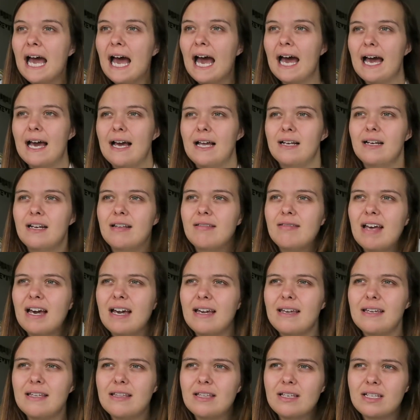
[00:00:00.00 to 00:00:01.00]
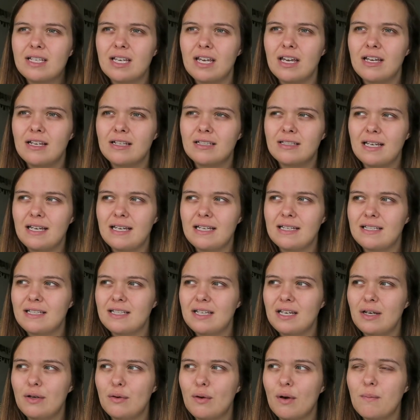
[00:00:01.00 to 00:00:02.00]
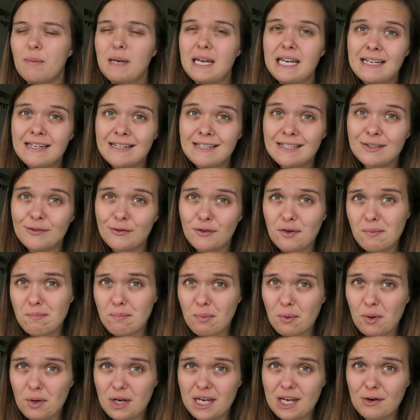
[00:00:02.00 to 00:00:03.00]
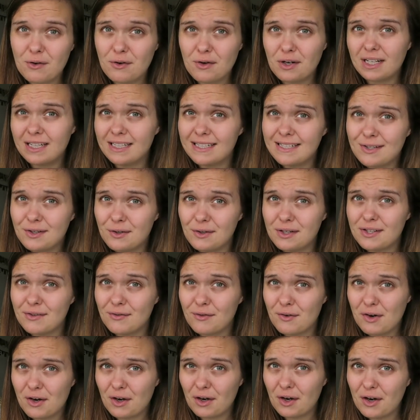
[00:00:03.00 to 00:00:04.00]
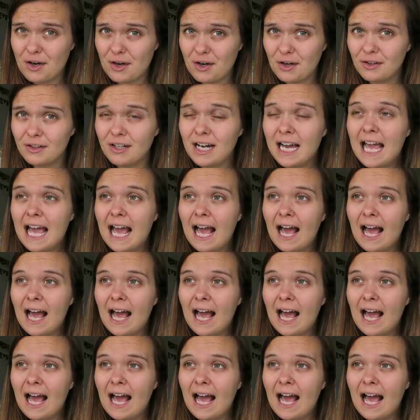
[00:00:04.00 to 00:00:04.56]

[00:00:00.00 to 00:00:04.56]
and that either turns into a penis for a boy or a clitoris for a girl.